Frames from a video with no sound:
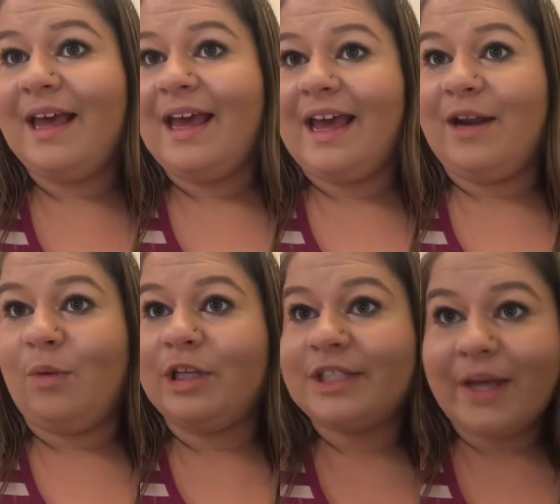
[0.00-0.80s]
and
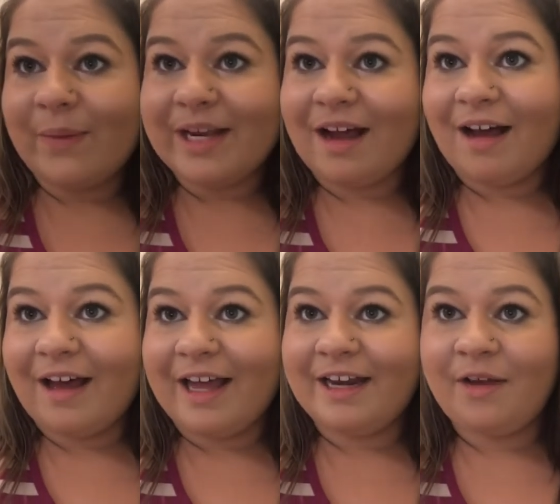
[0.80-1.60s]
what's going
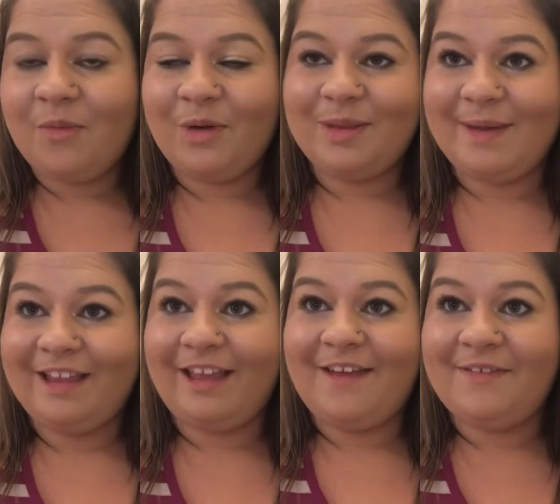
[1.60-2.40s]
on with my
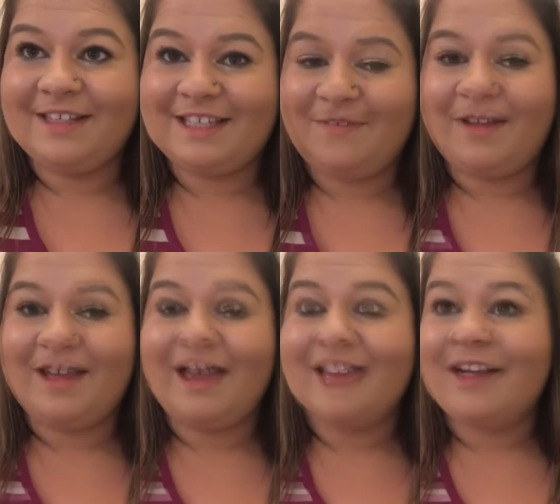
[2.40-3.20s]
life and stuff like
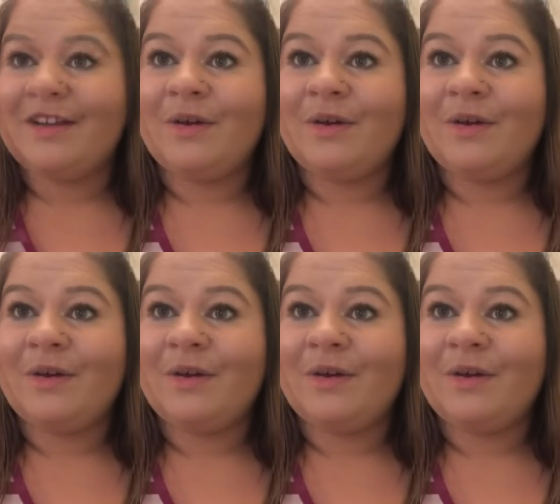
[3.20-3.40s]
that. Also,